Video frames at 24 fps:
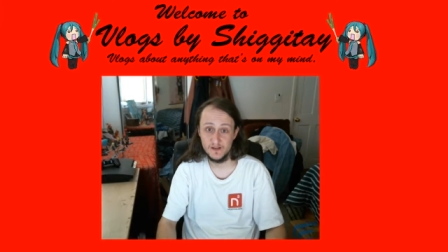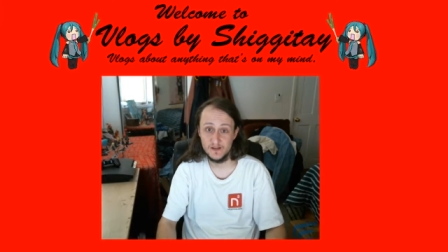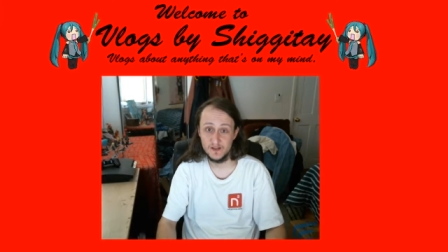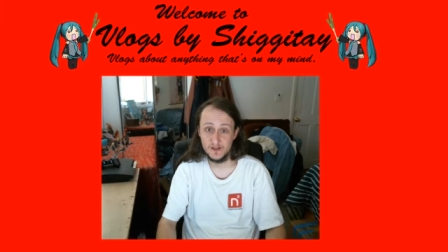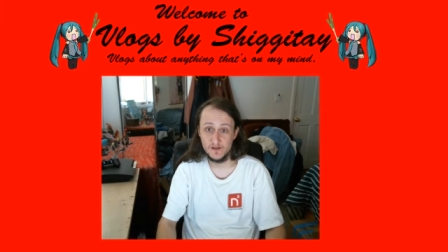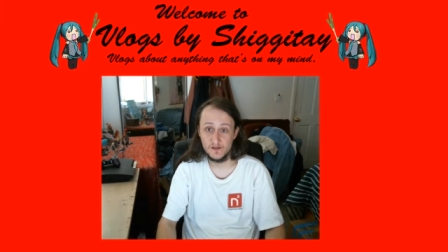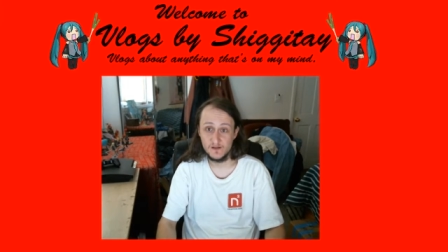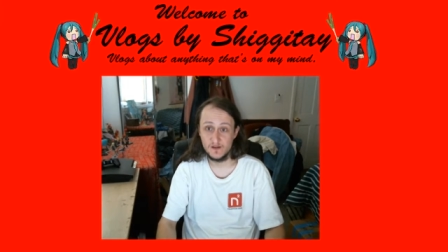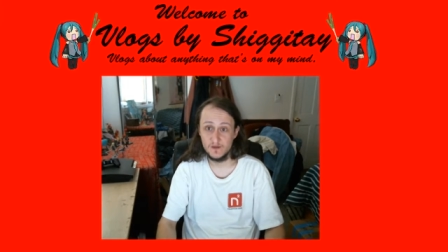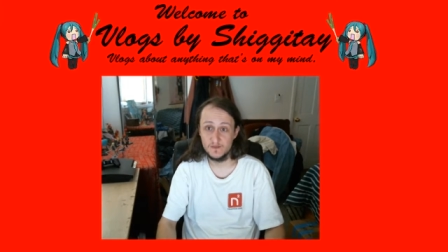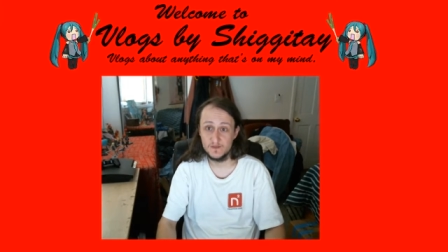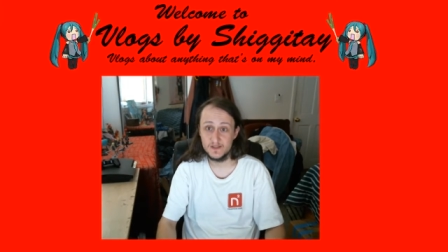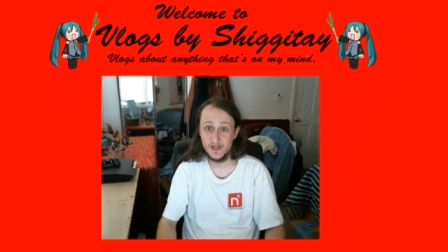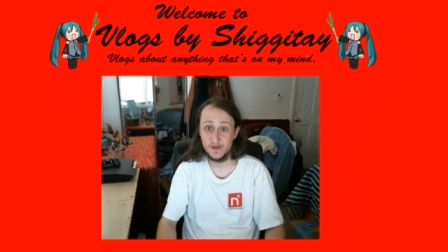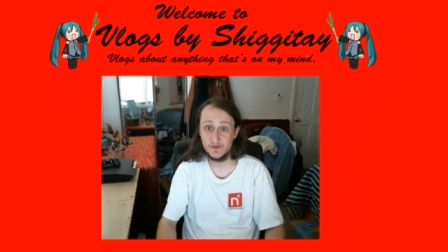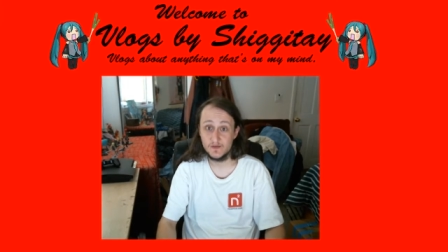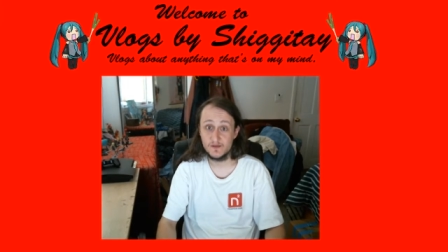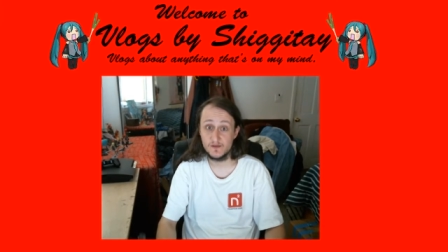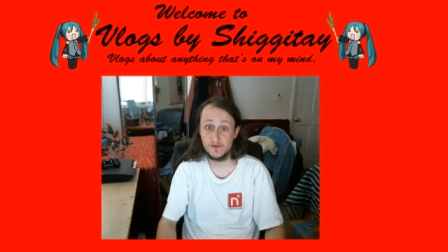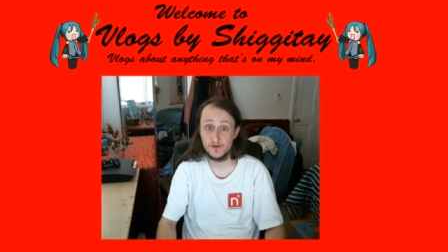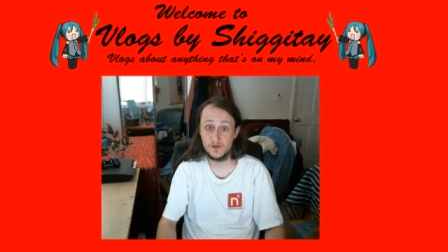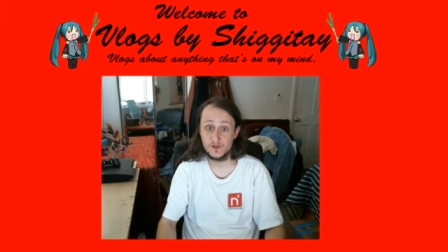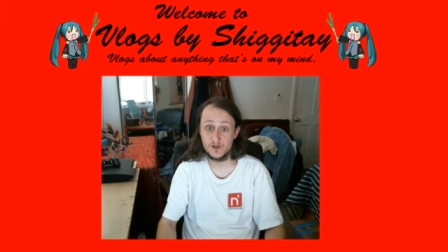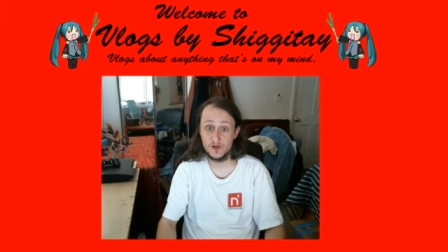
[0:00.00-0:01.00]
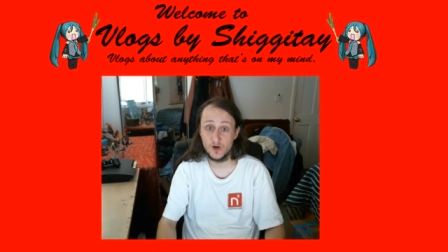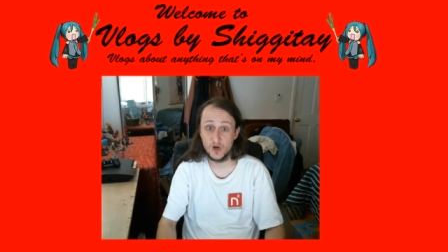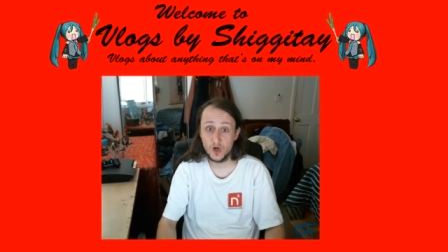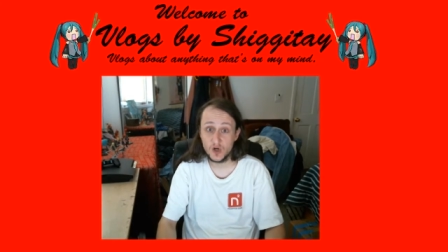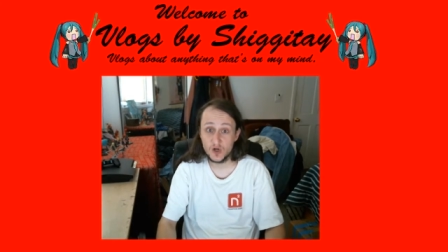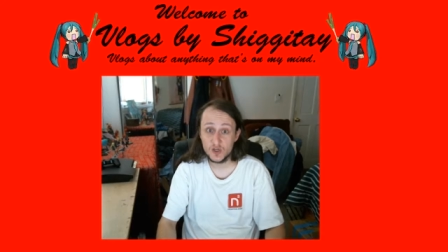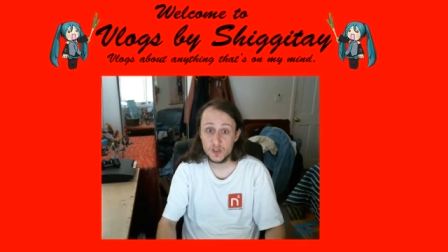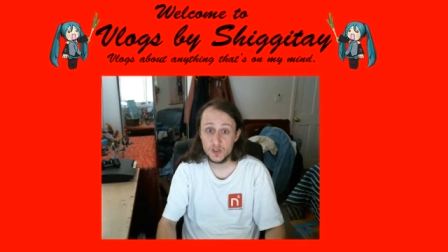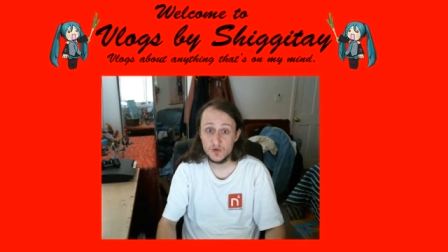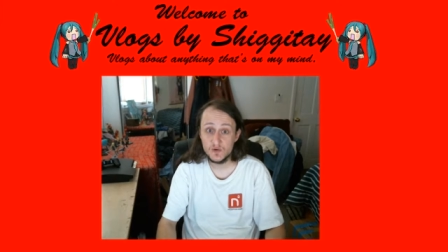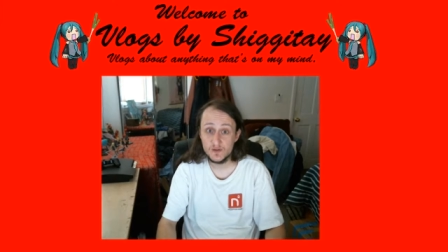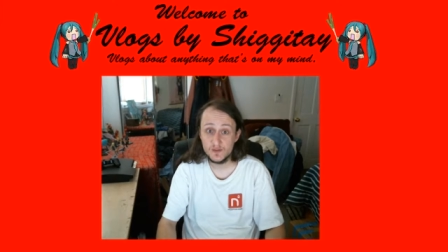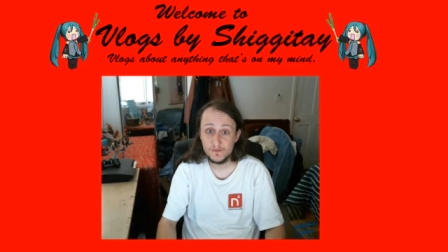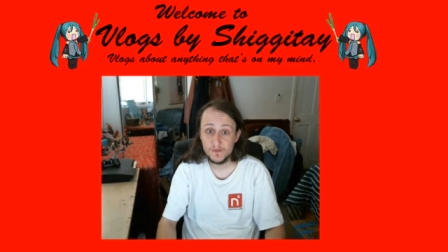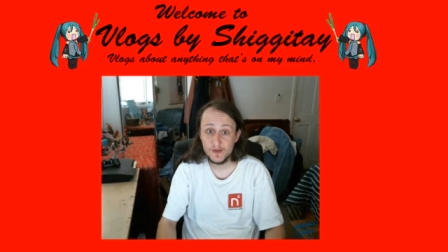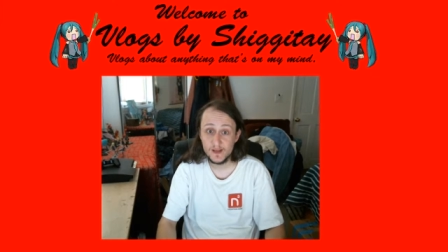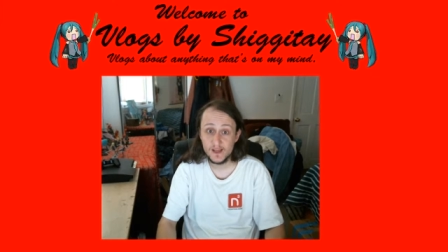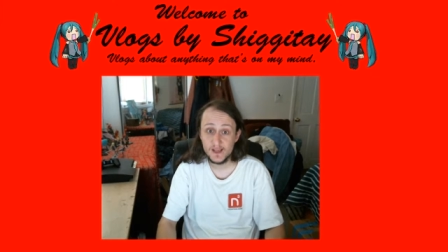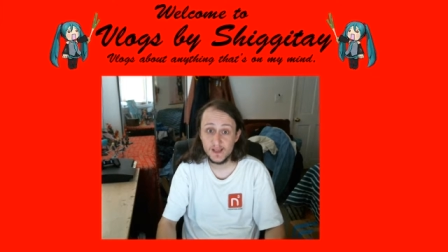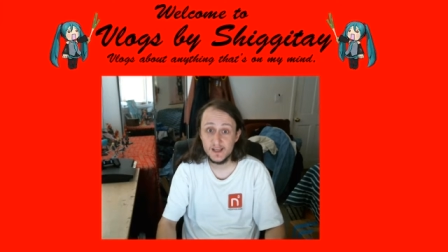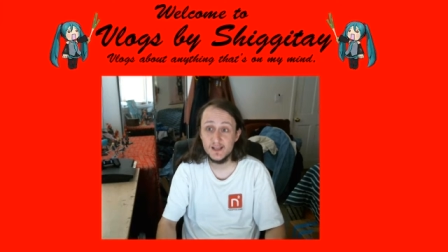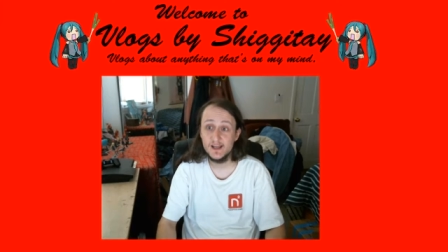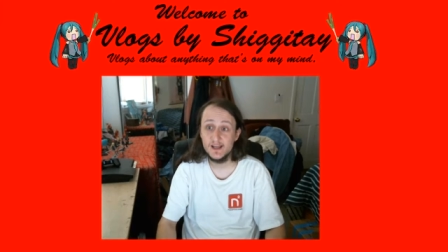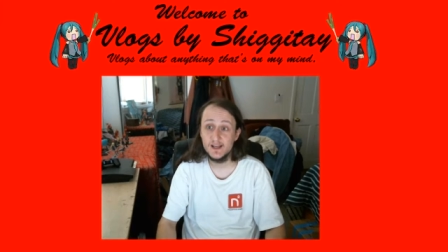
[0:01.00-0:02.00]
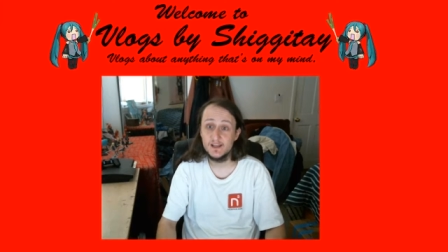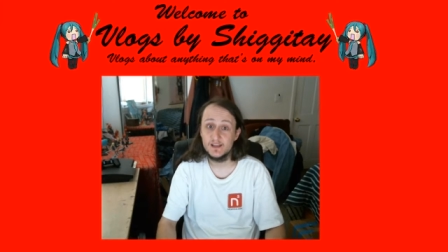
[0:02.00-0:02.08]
Sometimes they start to argue with me.